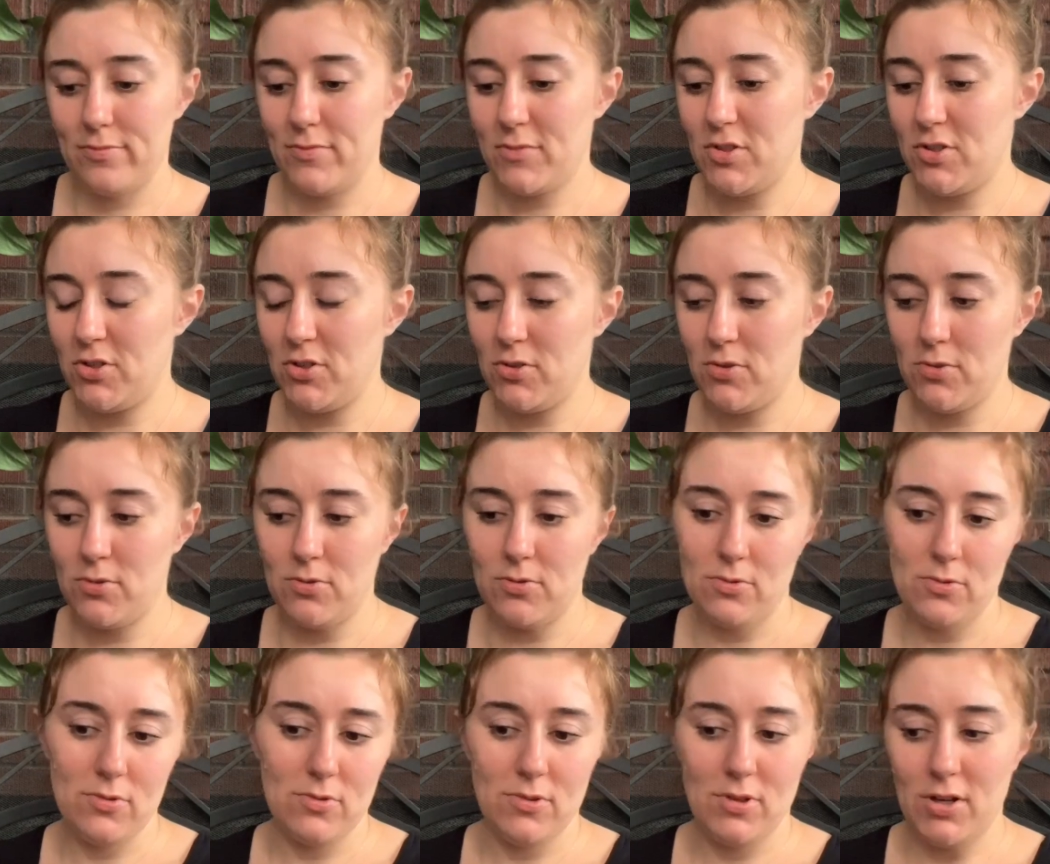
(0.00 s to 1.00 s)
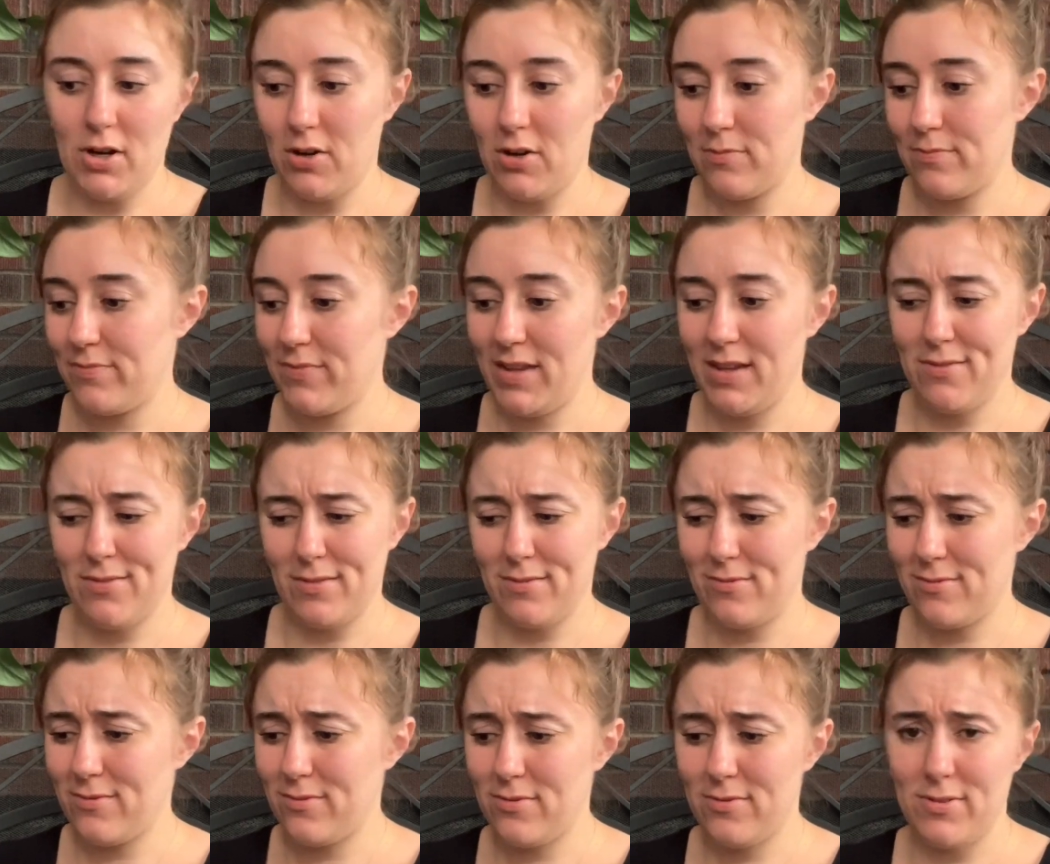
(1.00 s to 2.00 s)
Do you even
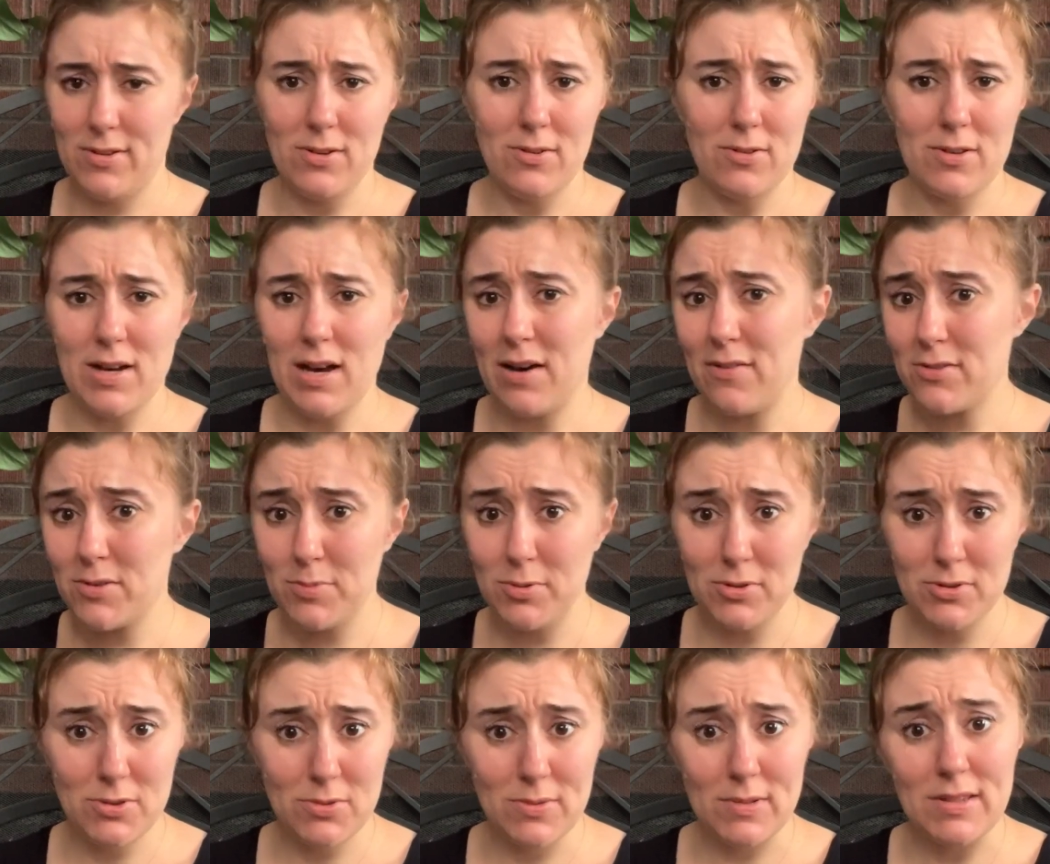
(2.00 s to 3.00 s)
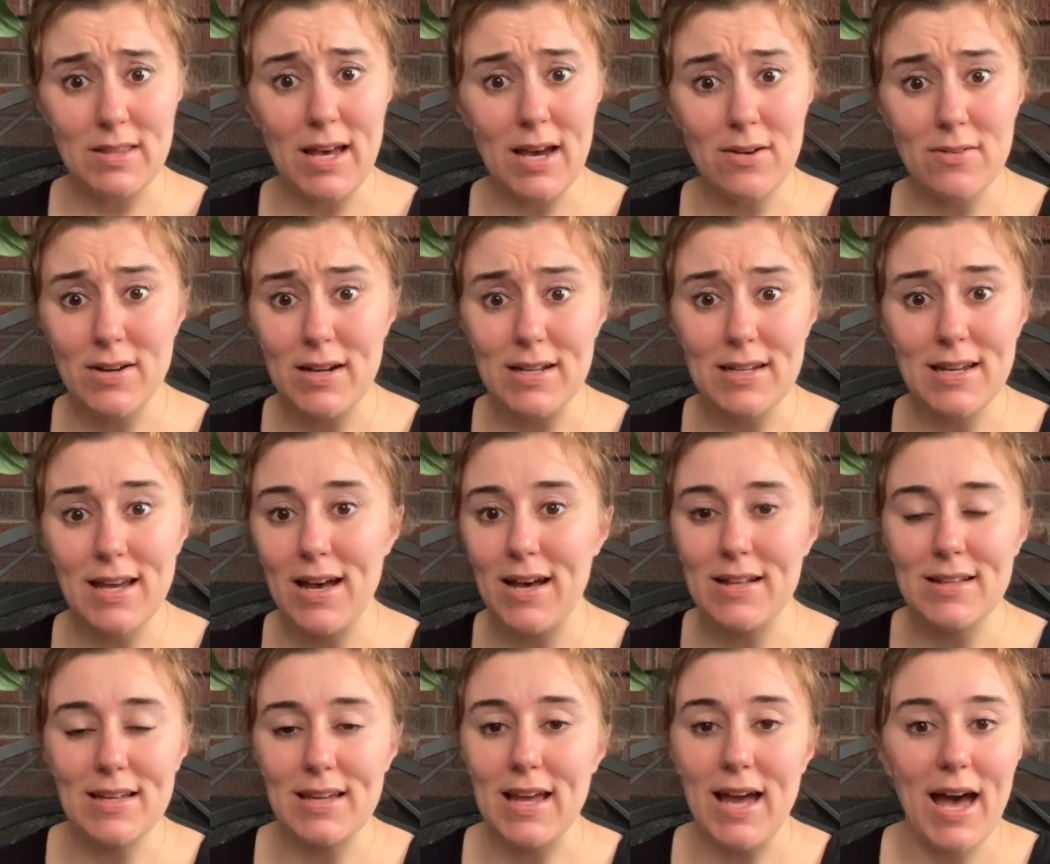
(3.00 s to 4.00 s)
feel comfortable doing that right now?
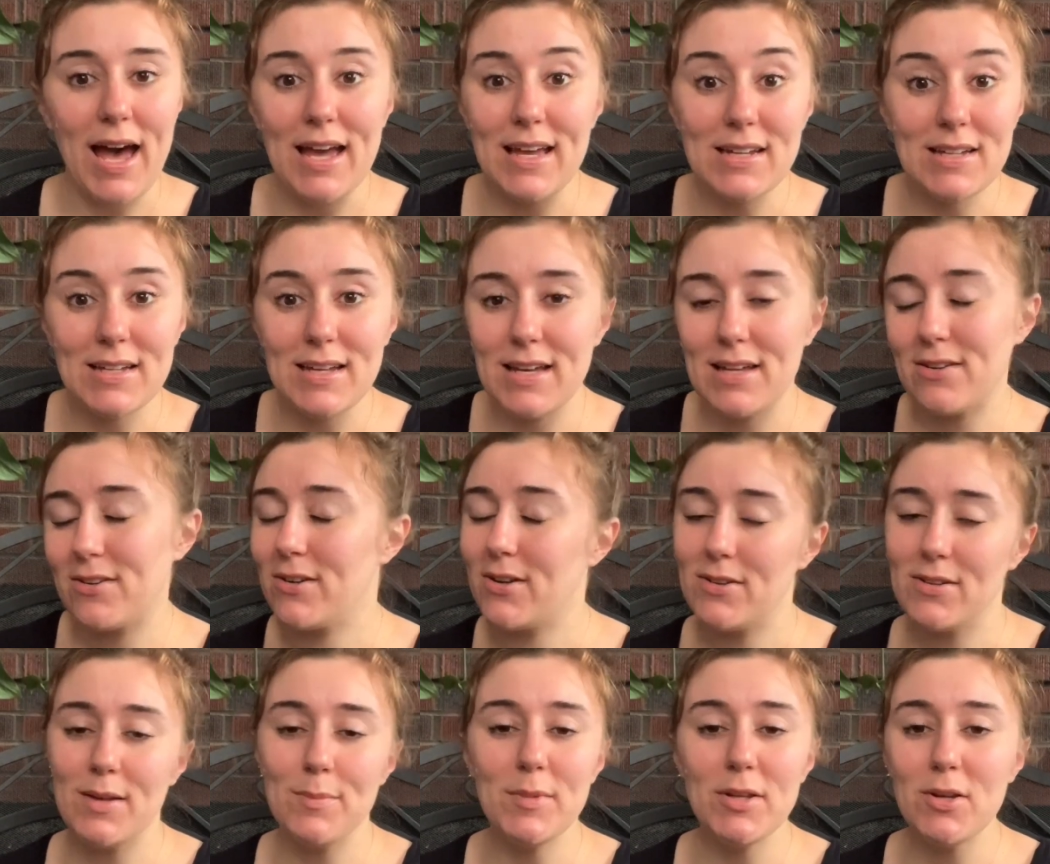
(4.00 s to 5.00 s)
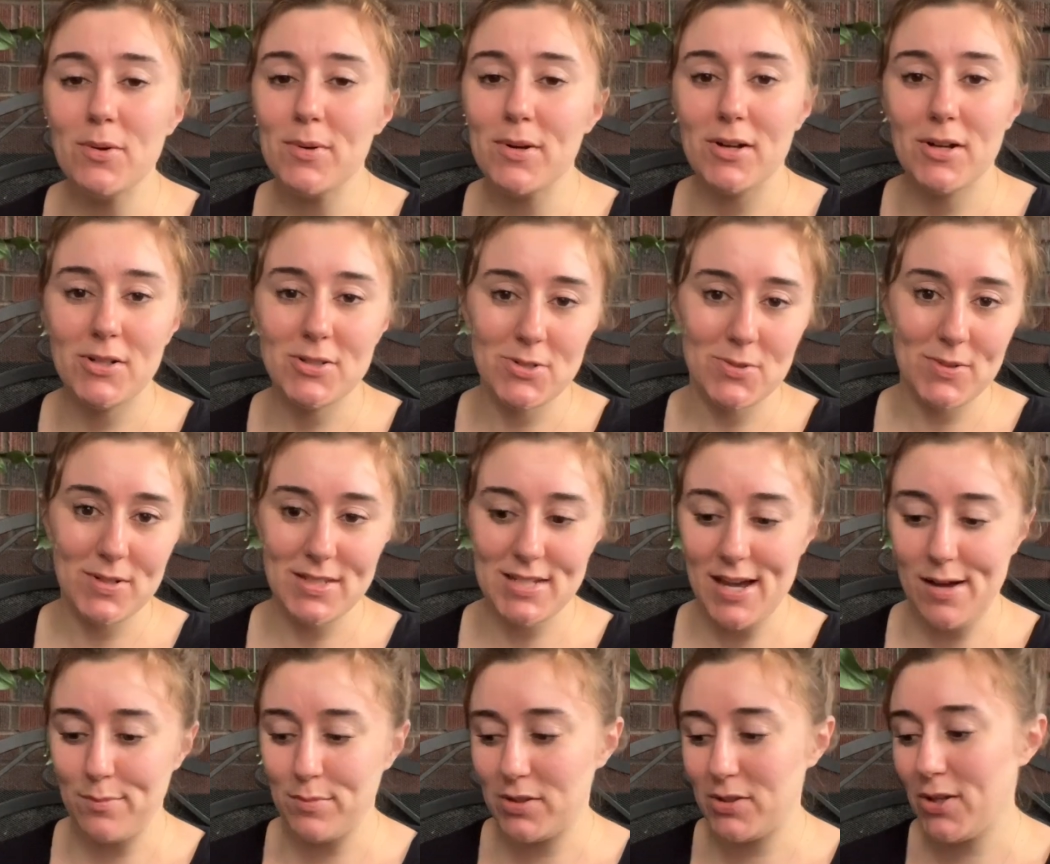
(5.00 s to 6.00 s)
Like, I don't know. Let me know what you're doing
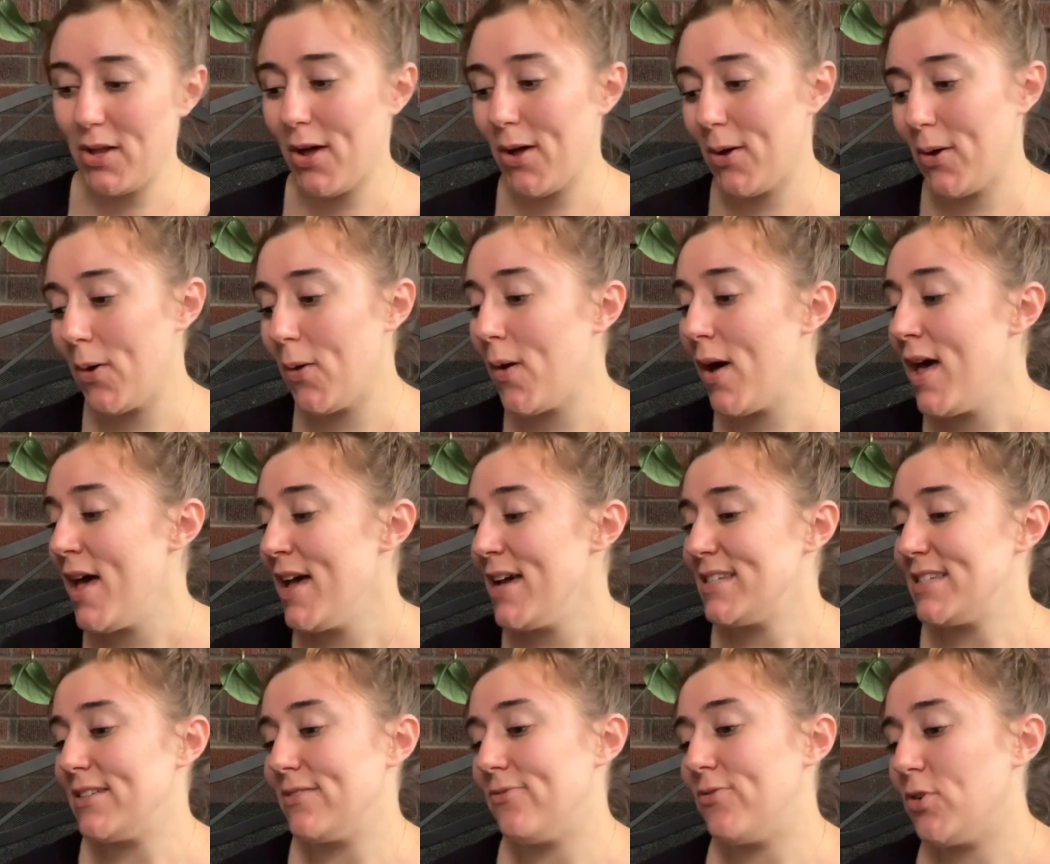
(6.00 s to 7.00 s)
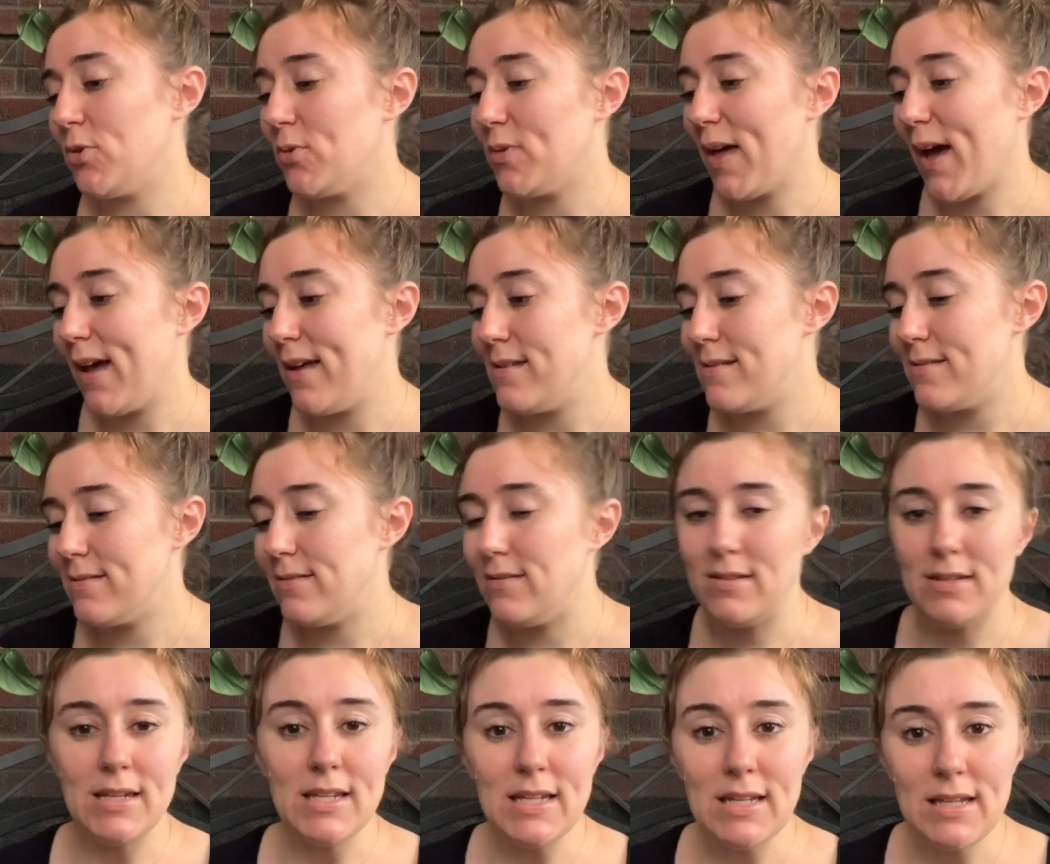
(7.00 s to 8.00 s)
down below to fill that
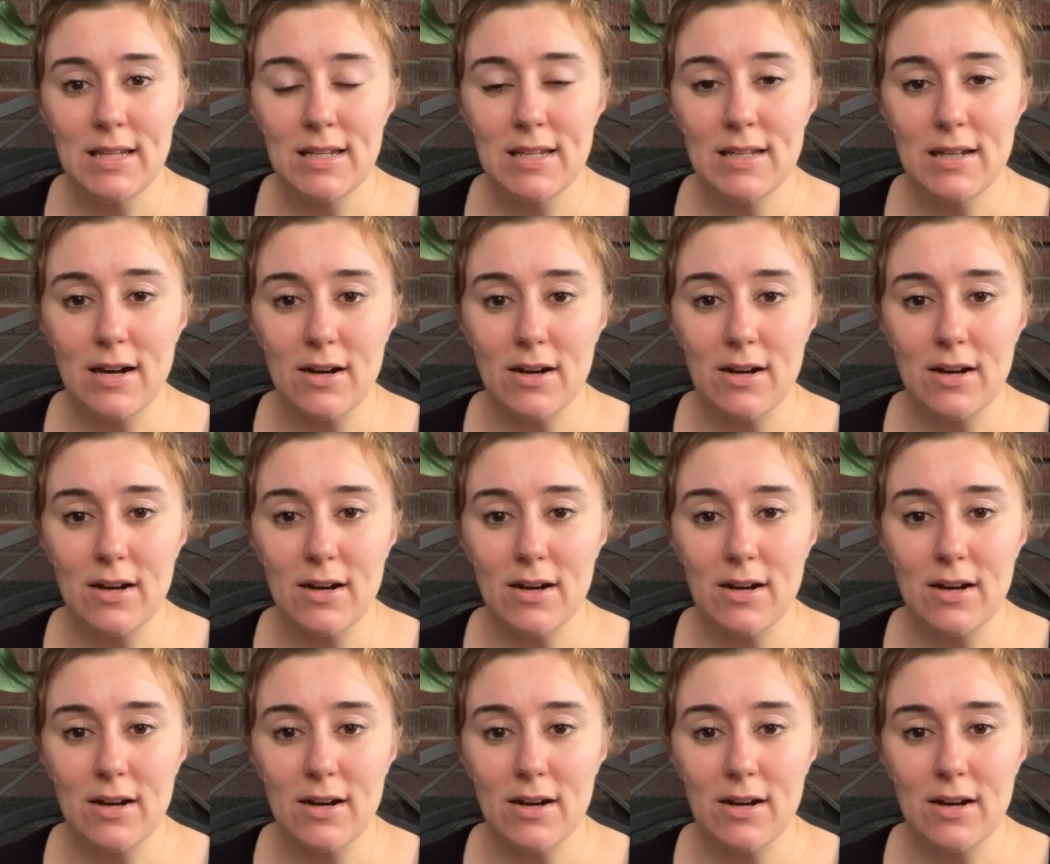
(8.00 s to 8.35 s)
need.